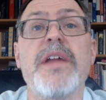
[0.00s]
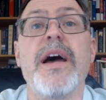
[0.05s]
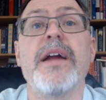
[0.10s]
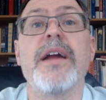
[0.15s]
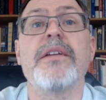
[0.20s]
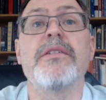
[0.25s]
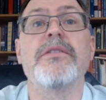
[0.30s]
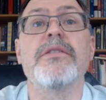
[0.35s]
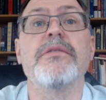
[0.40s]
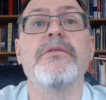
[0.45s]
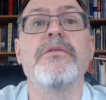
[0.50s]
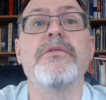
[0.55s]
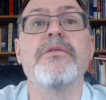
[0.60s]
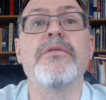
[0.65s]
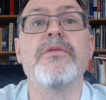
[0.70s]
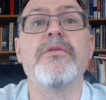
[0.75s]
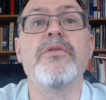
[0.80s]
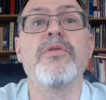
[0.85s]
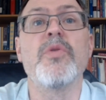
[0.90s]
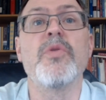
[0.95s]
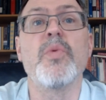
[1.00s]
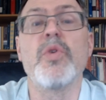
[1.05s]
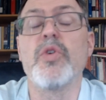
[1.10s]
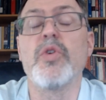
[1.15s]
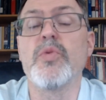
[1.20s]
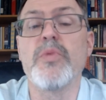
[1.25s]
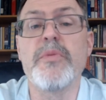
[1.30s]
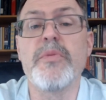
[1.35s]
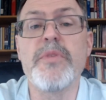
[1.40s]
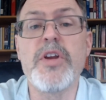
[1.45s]
that the
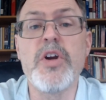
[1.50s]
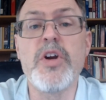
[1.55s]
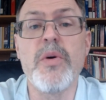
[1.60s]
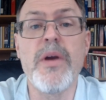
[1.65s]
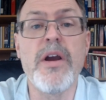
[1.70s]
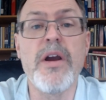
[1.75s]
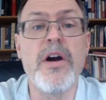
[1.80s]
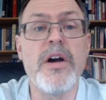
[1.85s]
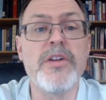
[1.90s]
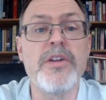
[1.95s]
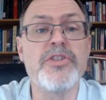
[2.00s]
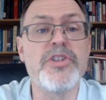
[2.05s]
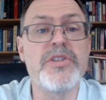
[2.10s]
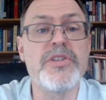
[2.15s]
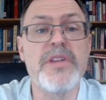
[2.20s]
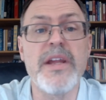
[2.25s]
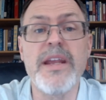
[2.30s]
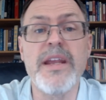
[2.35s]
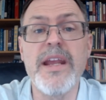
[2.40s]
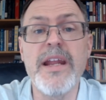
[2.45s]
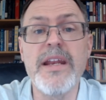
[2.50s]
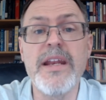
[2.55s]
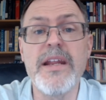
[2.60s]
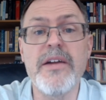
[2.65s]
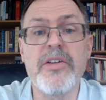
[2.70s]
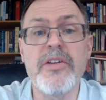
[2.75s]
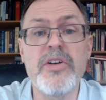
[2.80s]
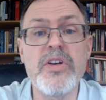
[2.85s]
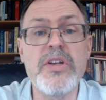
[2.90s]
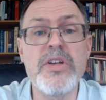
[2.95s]
world would be going on just like any
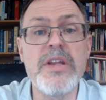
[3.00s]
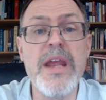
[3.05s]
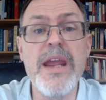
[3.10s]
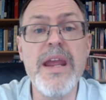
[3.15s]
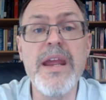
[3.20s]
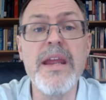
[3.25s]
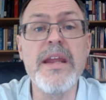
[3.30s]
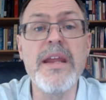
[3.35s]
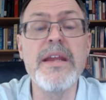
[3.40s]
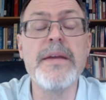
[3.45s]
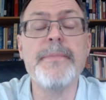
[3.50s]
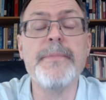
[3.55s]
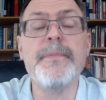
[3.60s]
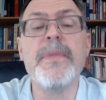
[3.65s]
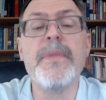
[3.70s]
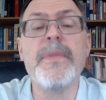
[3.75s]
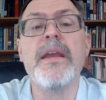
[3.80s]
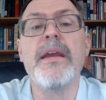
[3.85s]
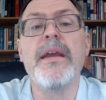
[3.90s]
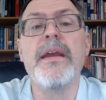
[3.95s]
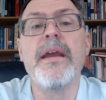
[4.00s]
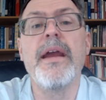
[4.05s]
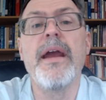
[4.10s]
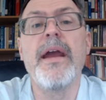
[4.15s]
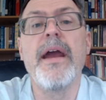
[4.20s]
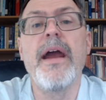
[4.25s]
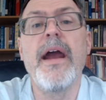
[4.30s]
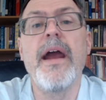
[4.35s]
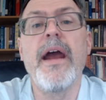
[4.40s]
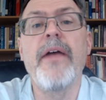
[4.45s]
other day,
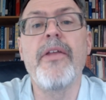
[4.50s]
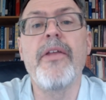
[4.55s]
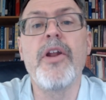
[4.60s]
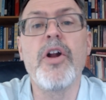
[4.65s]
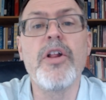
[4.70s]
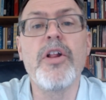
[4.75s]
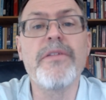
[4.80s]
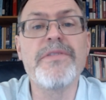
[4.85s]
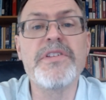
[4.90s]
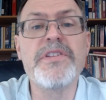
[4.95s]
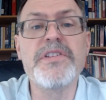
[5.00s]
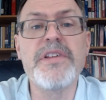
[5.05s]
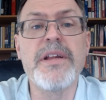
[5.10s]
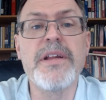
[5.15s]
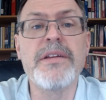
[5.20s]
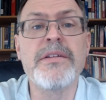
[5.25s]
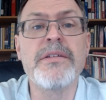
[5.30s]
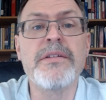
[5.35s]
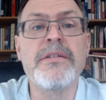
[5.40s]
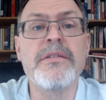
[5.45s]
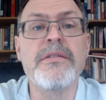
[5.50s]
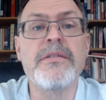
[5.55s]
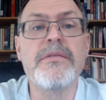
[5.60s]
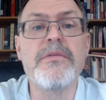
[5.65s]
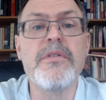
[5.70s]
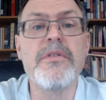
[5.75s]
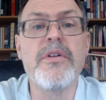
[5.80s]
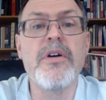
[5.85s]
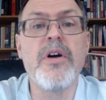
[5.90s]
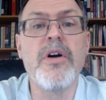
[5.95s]
and then all of a sudden,
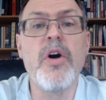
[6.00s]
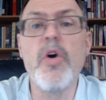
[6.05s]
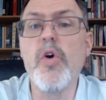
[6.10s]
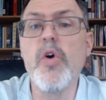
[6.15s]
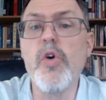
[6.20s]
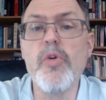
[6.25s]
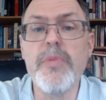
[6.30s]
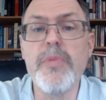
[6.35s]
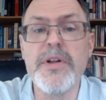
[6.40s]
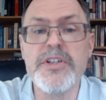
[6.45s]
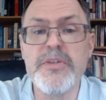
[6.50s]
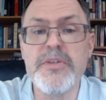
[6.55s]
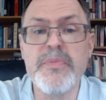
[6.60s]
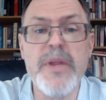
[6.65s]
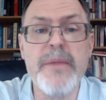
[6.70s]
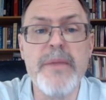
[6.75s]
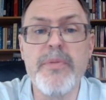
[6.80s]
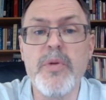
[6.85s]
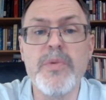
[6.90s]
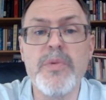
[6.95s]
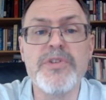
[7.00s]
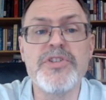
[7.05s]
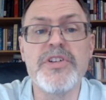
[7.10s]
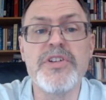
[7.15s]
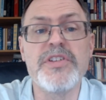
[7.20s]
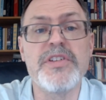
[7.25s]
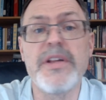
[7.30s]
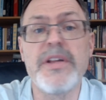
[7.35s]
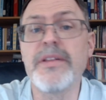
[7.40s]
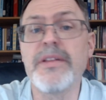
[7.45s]
a whole bunch of people would
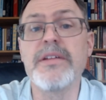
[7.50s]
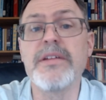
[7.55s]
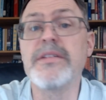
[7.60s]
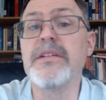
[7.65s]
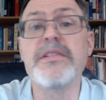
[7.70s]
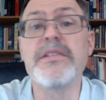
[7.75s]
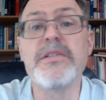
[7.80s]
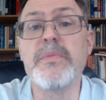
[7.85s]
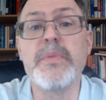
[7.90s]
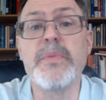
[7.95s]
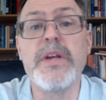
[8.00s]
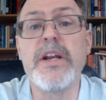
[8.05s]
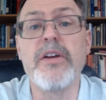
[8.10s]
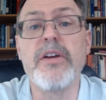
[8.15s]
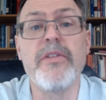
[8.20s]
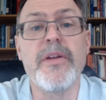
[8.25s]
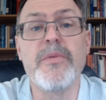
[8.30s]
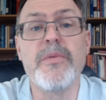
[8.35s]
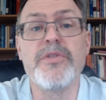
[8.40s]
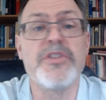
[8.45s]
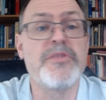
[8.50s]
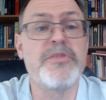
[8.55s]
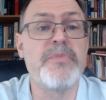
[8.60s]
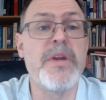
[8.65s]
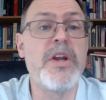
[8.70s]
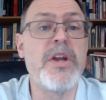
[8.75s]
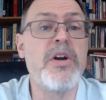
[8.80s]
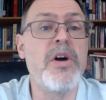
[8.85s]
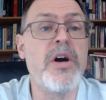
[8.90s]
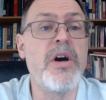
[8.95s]
just suddenly disappear. They would just
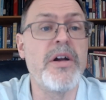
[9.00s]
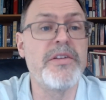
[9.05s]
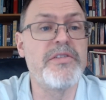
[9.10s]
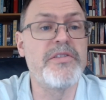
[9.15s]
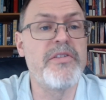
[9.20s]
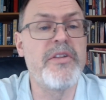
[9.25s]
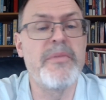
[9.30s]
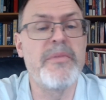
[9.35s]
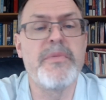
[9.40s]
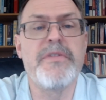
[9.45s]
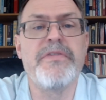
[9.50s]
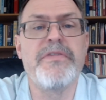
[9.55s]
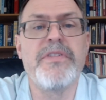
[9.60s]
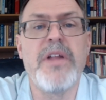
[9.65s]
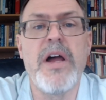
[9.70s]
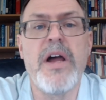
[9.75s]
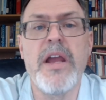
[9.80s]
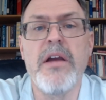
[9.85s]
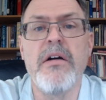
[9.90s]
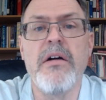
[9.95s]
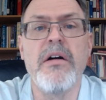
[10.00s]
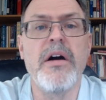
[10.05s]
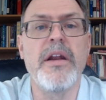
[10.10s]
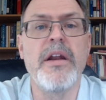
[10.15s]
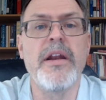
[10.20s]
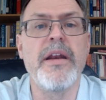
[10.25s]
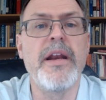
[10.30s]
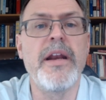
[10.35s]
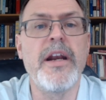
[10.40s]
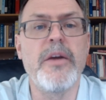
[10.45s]
be gone. So they'd be flying
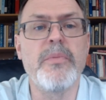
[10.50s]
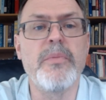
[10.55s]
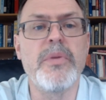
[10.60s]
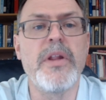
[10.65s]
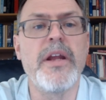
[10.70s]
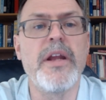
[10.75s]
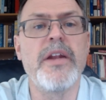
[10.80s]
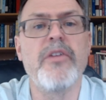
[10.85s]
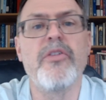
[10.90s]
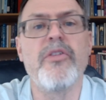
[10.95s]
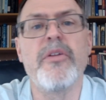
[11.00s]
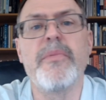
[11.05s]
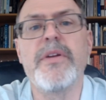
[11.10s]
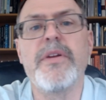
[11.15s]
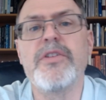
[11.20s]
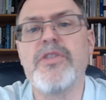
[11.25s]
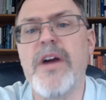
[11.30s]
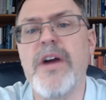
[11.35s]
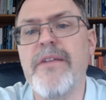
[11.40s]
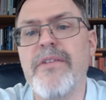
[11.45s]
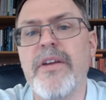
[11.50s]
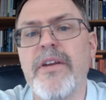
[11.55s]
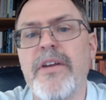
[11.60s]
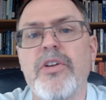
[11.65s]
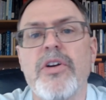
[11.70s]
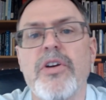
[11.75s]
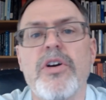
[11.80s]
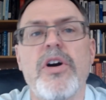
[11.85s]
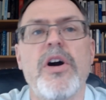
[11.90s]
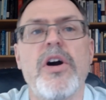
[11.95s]
on an airplane, or they'd be driving in
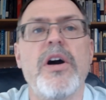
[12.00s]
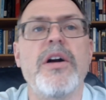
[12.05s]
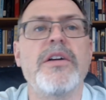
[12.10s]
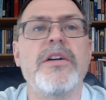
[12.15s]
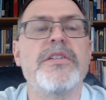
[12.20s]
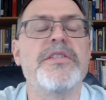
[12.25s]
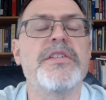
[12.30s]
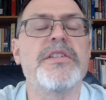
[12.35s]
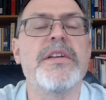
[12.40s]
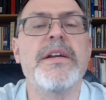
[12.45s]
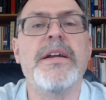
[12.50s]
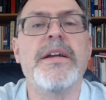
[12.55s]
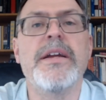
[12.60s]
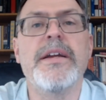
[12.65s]
their cars,